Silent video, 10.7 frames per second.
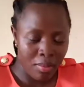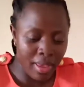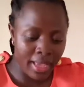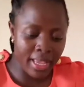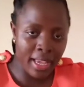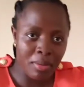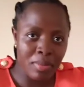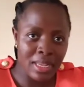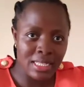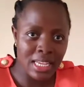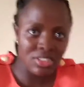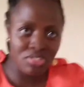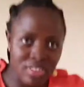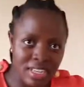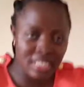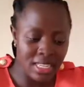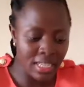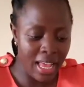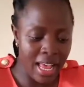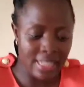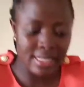My cake batter is ready.
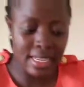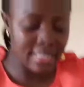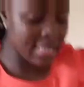I'll set